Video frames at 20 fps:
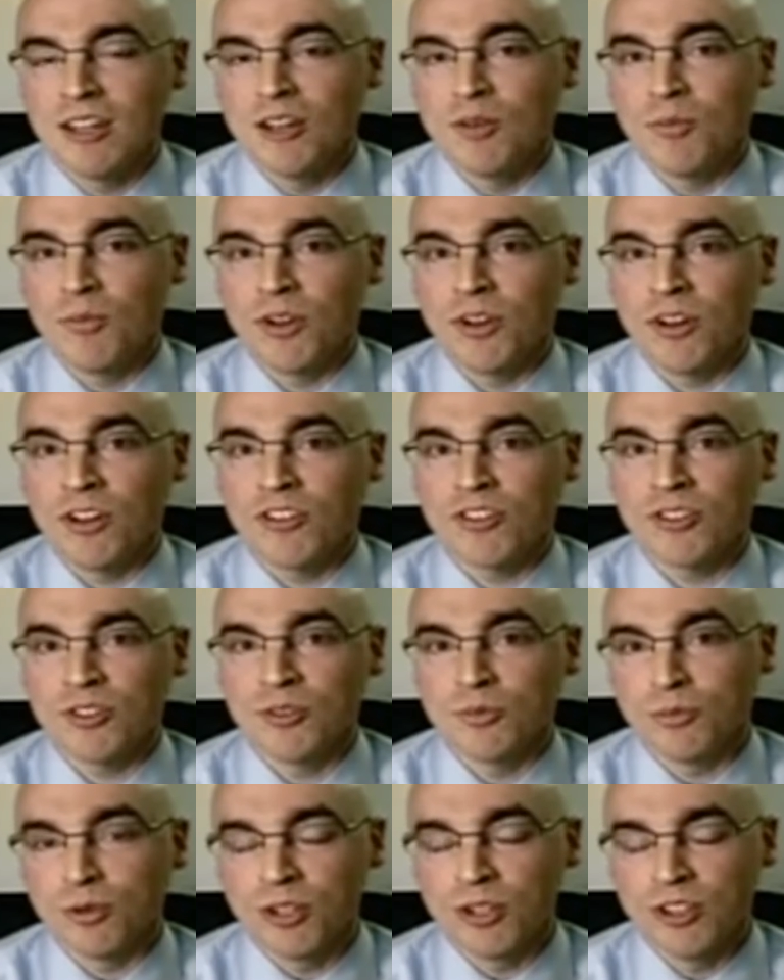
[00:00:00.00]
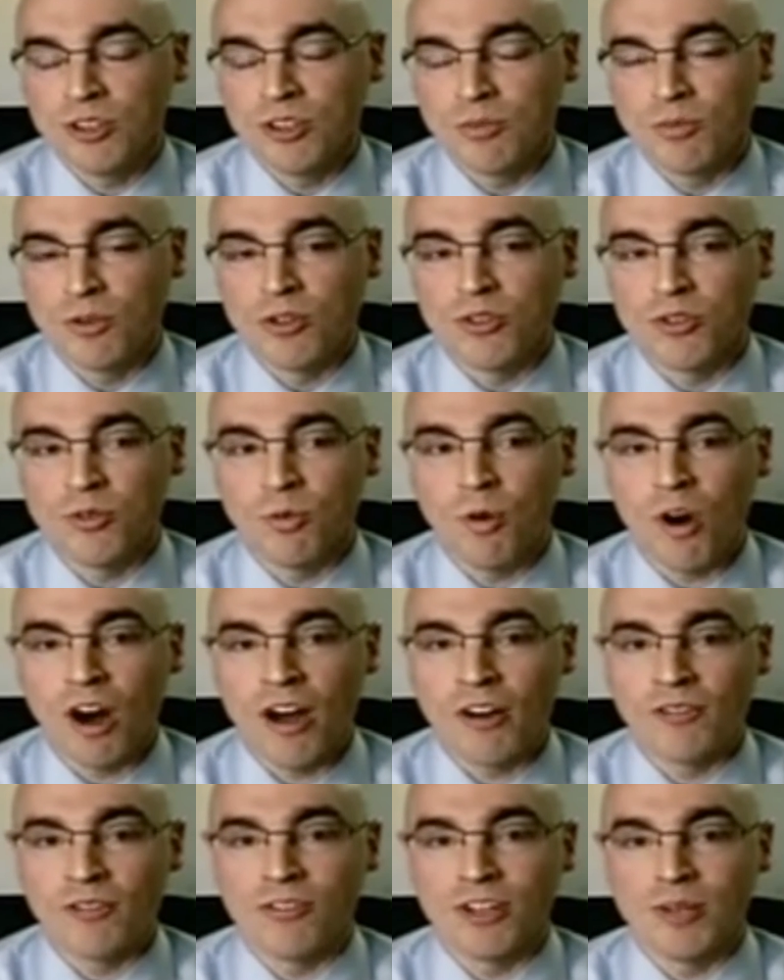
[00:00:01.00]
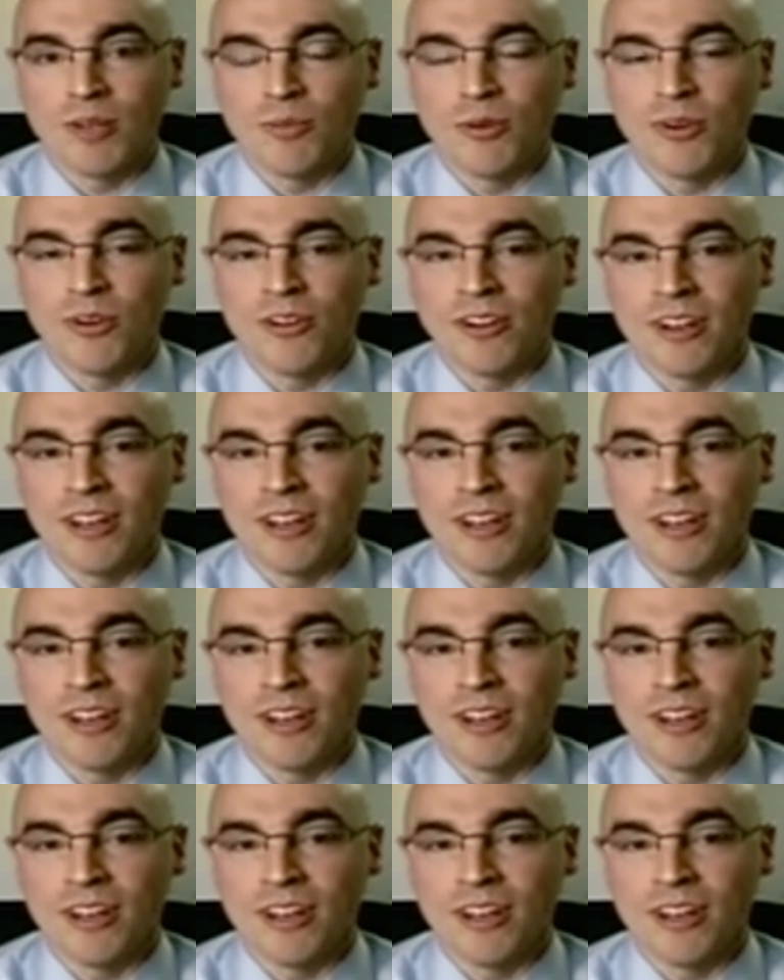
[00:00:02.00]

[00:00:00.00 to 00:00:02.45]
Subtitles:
but also breathable to water vapor.